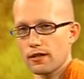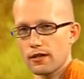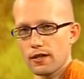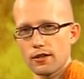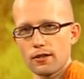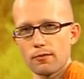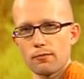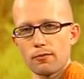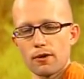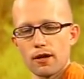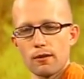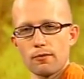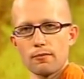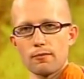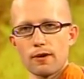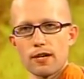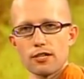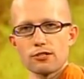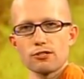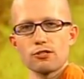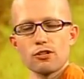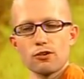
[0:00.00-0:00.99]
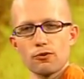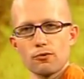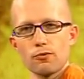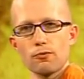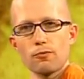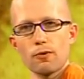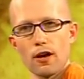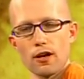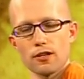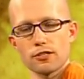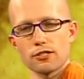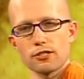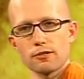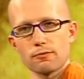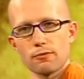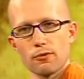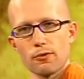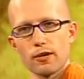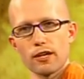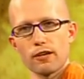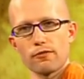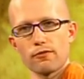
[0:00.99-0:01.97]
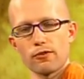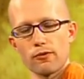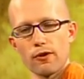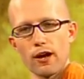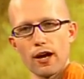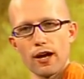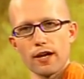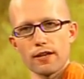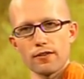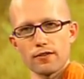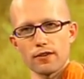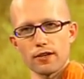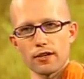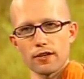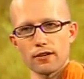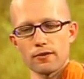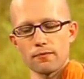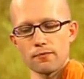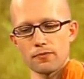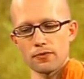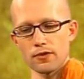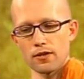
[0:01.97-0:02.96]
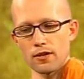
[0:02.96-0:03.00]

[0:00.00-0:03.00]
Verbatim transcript: then the problem has no possible way of arising.